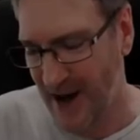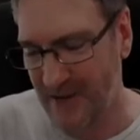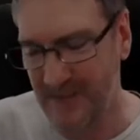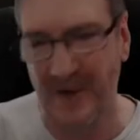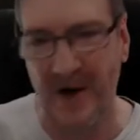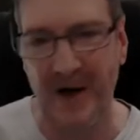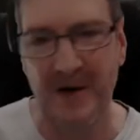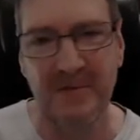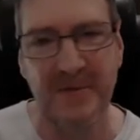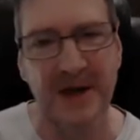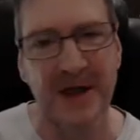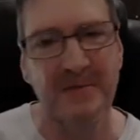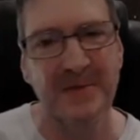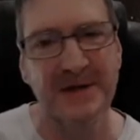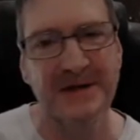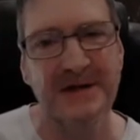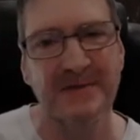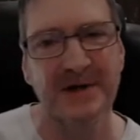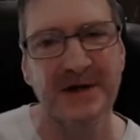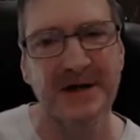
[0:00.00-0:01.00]
at five p
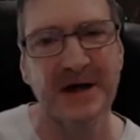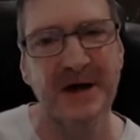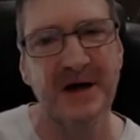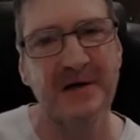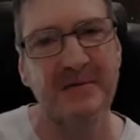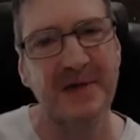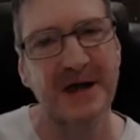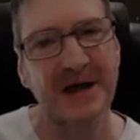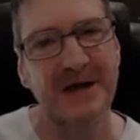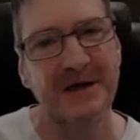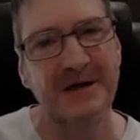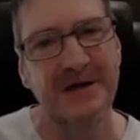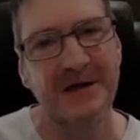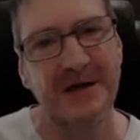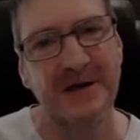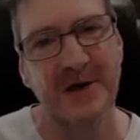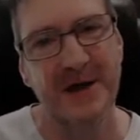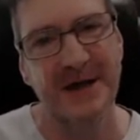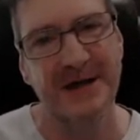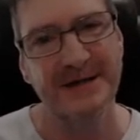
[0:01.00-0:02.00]
m Pacific time
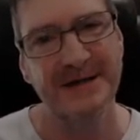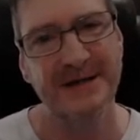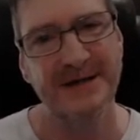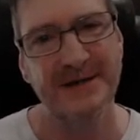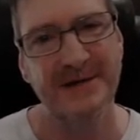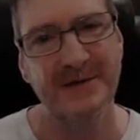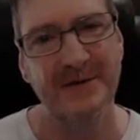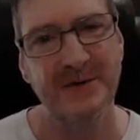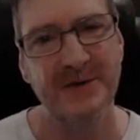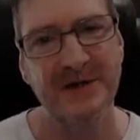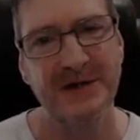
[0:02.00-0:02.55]
in the U S,